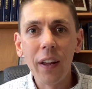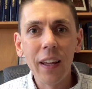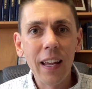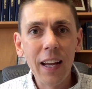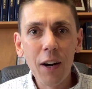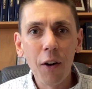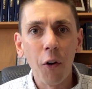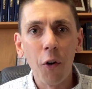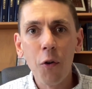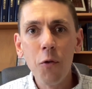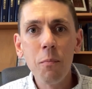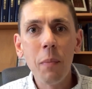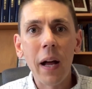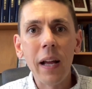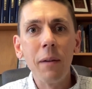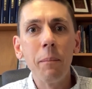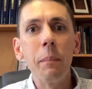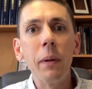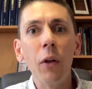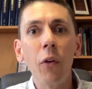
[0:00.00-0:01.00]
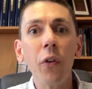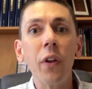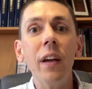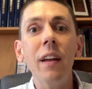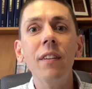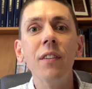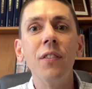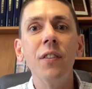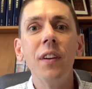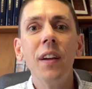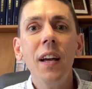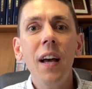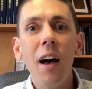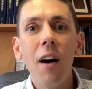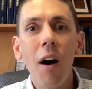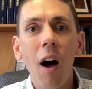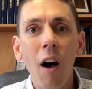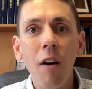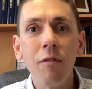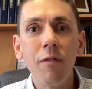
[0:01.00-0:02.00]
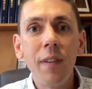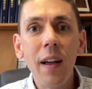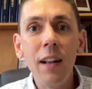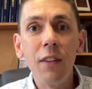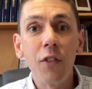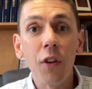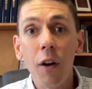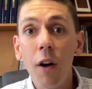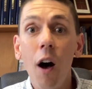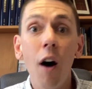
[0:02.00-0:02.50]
here who might build his uh, fence a,